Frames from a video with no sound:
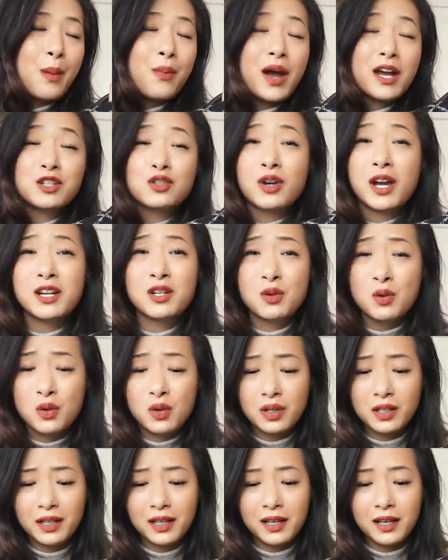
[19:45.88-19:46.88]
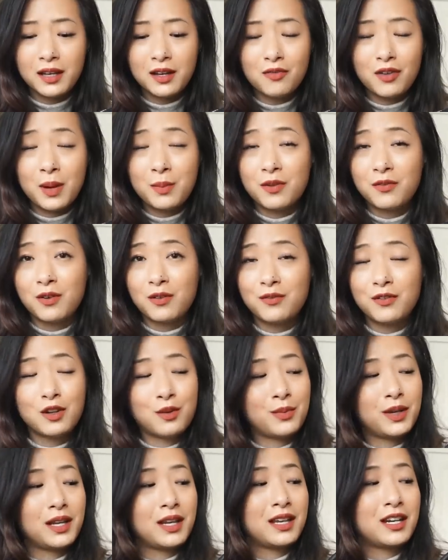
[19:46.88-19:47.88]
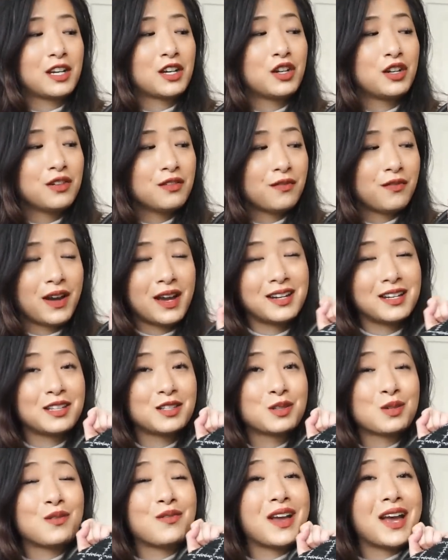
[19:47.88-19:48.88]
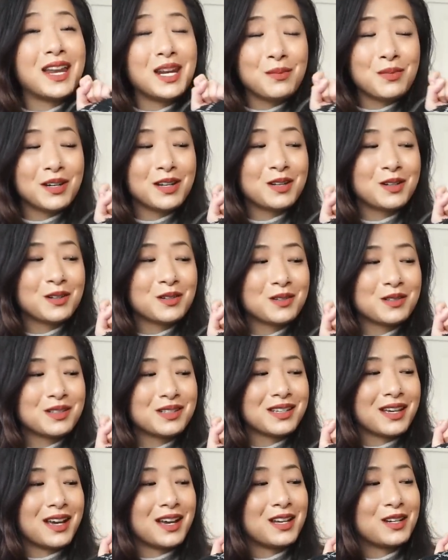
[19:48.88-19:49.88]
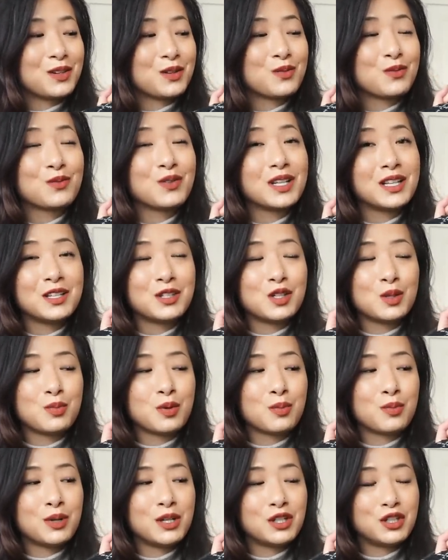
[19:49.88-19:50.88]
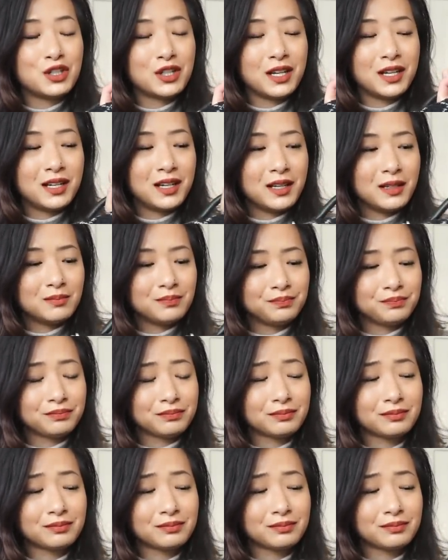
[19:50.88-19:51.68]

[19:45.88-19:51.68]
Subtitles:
I tried Googling it right before filming and I couldn't find it, so if anybody knows, I'd really super appreciate it.